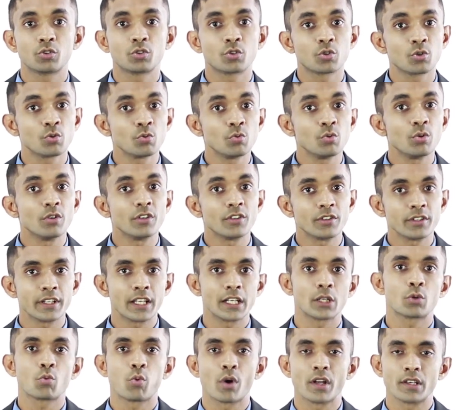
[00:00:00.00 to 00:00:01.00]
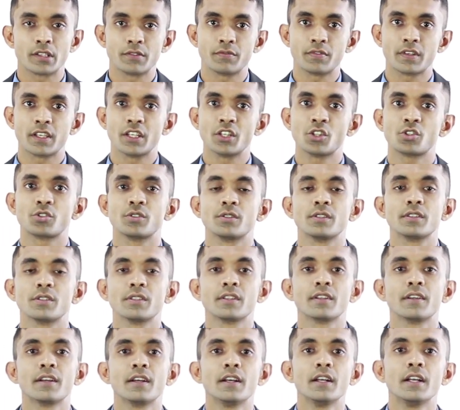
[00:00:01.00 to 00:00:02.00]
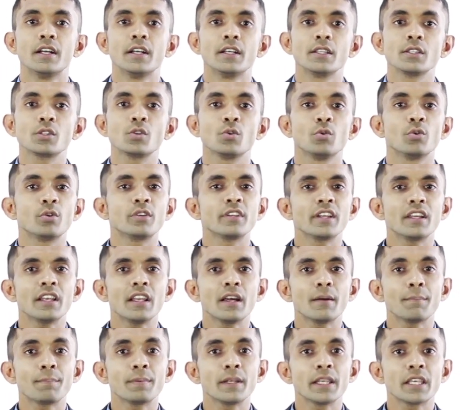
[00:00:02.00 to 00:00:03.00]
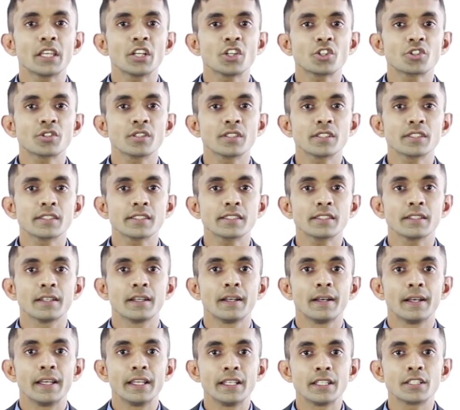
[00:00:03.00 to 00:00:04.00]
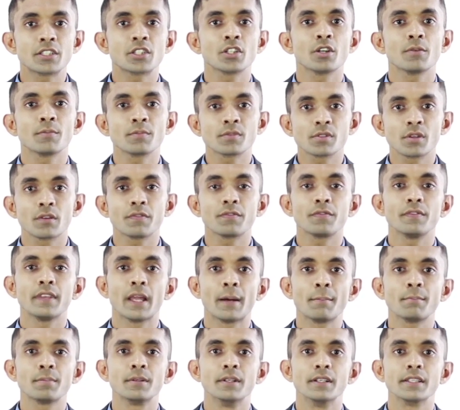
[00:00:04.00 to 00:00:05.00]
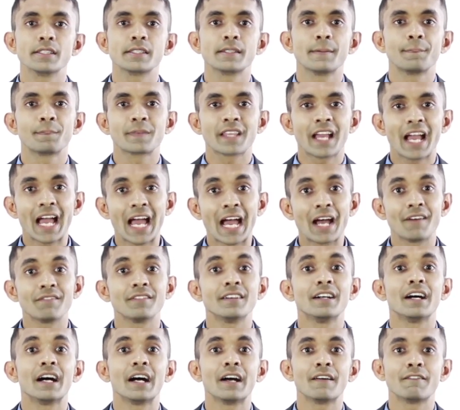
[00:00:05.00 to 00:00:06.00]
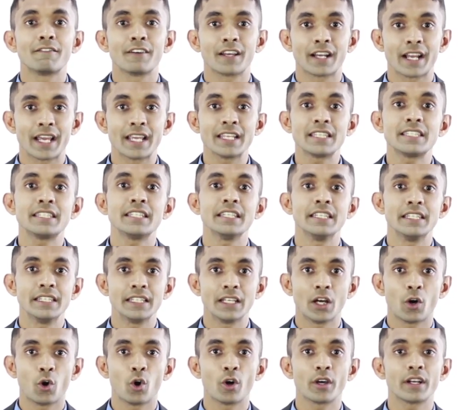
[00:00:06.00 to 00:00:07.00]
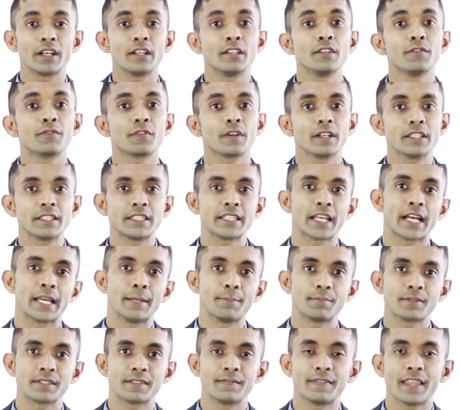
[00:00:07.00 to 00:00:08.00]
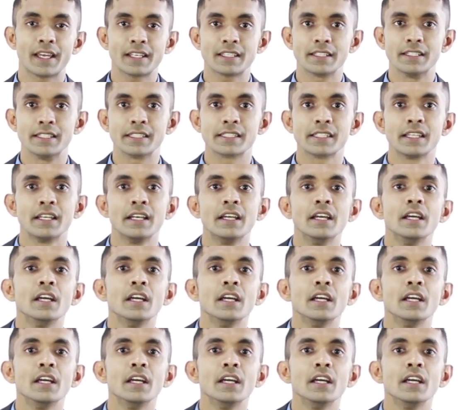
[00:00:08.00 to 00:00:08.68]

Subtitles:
through real quantification. So real applications in terms of numbers have a variety or different types. That is,